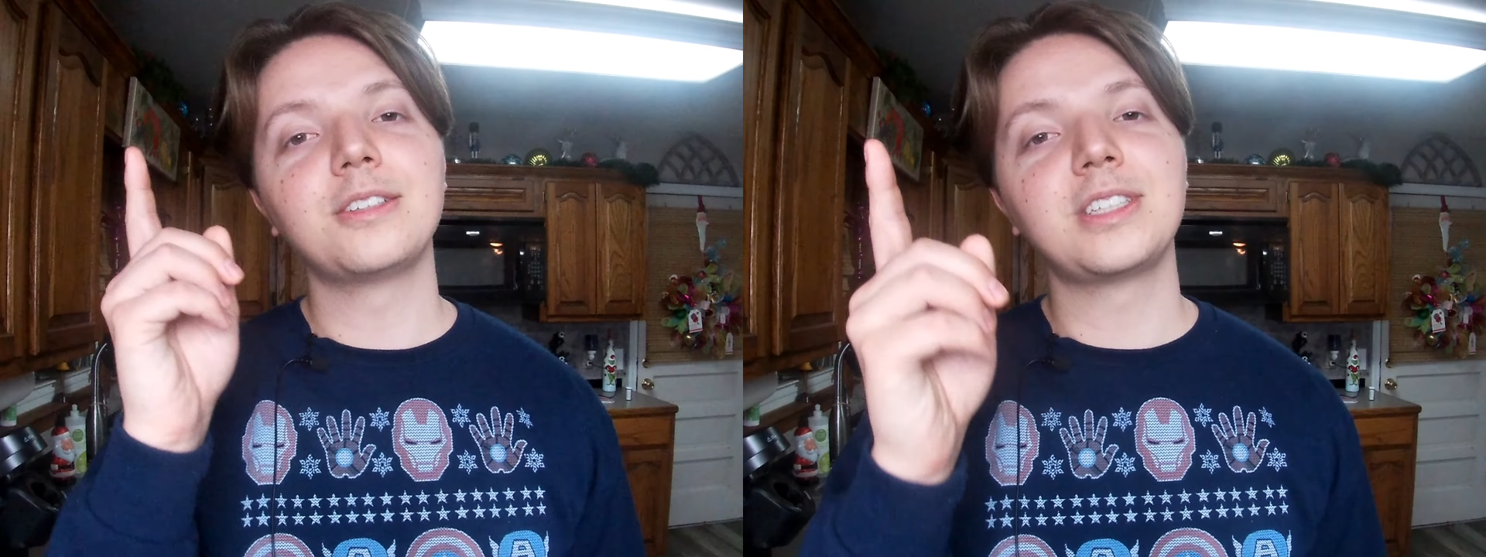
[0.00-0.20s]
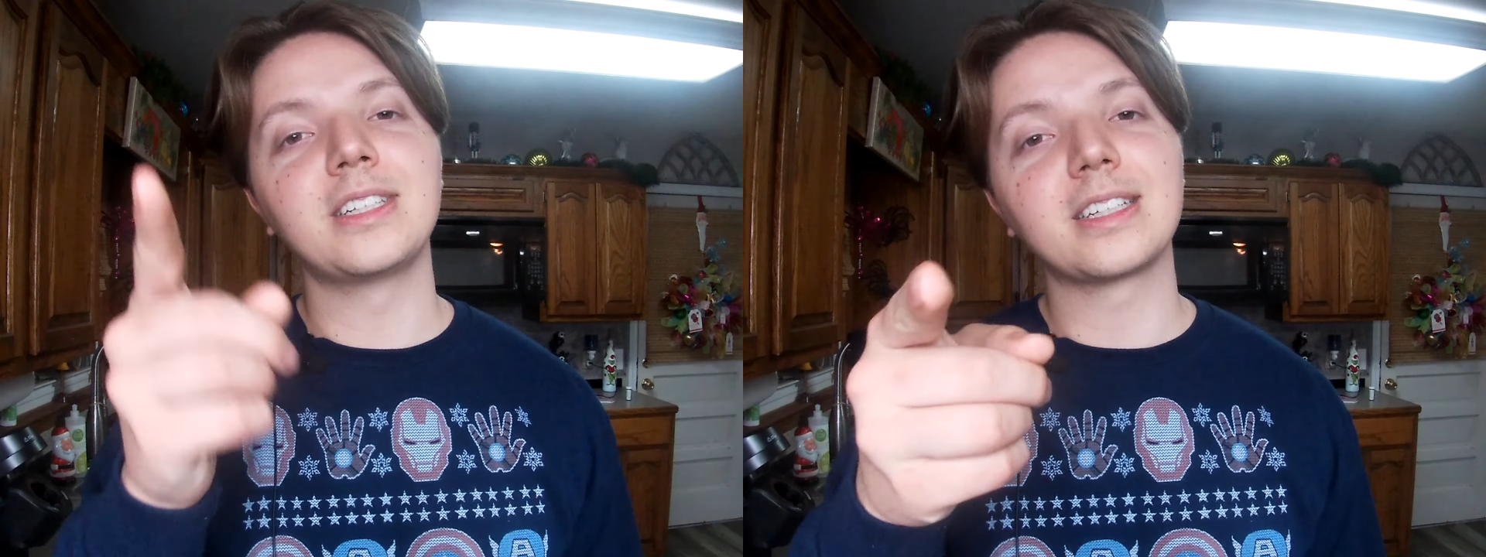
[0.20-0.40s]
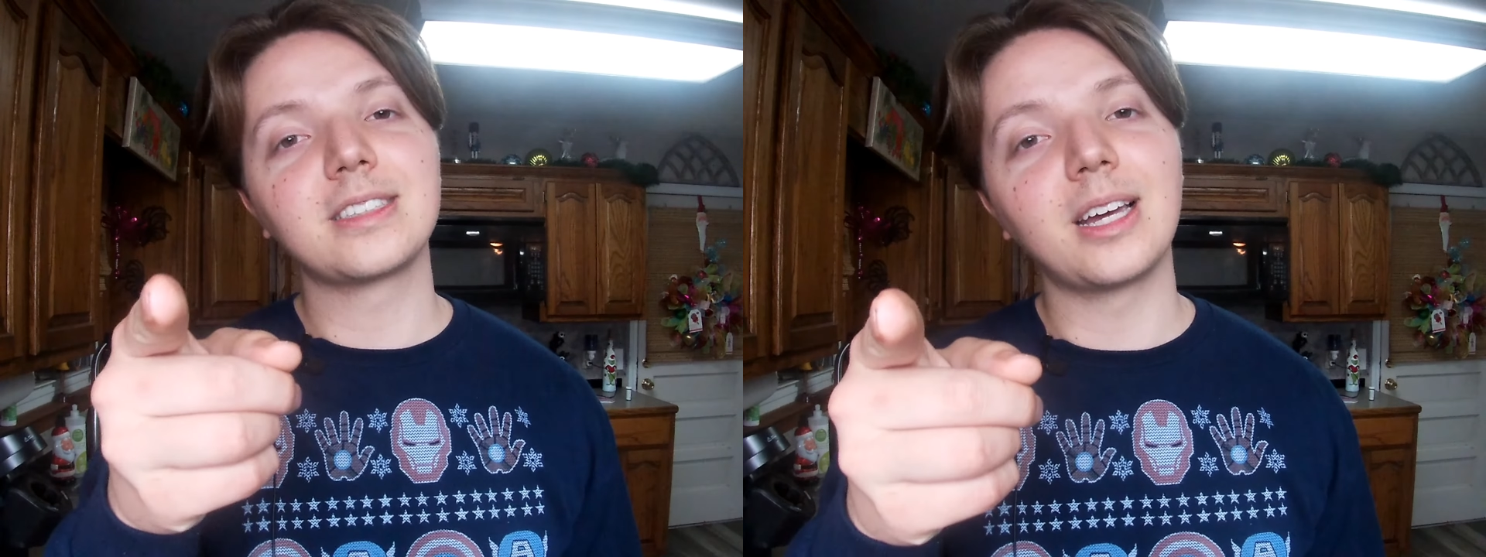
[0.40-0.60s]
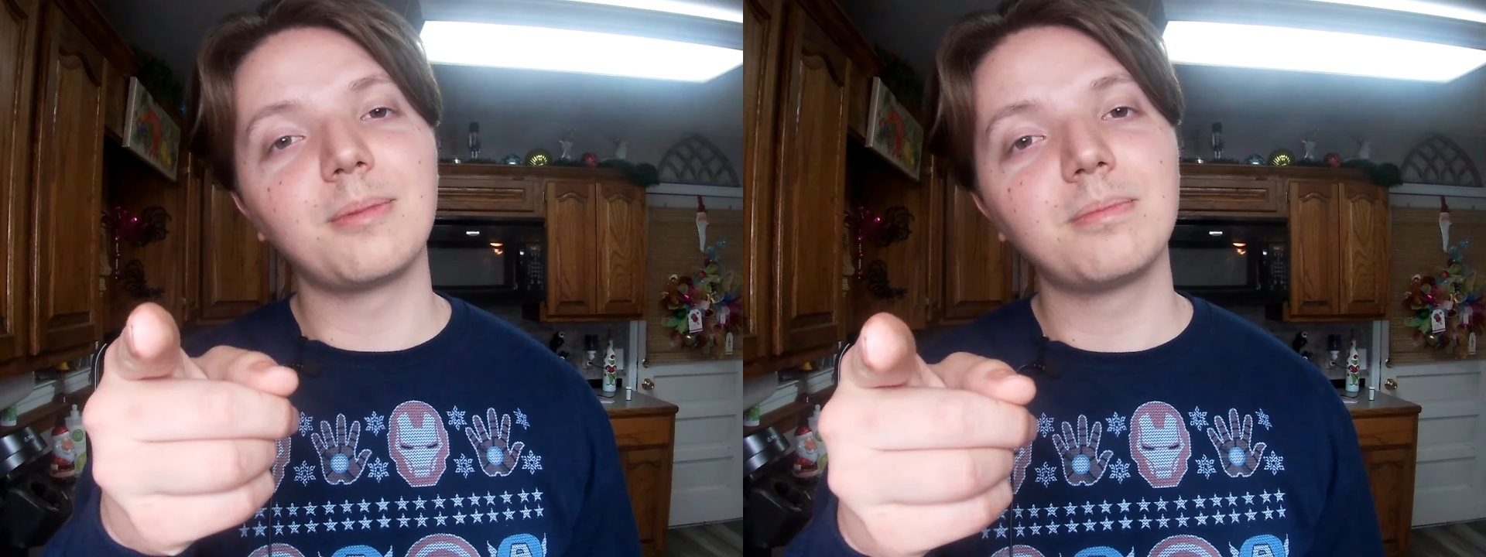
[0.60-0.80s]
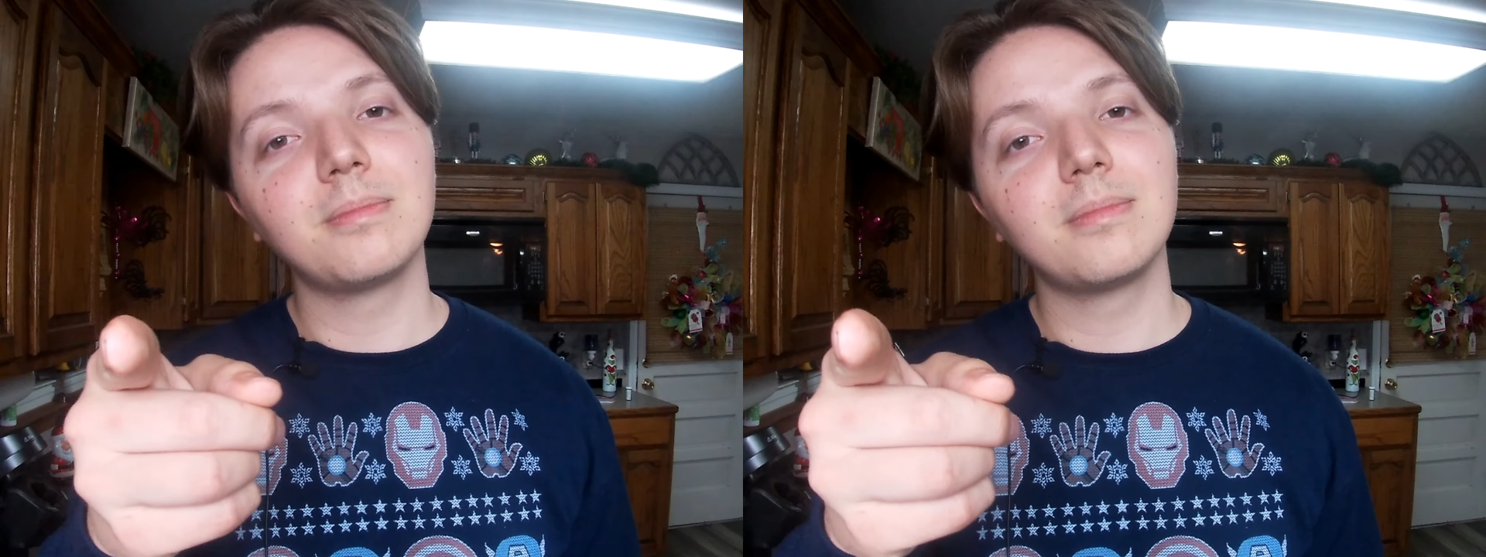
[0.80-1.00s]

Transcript: see you next time.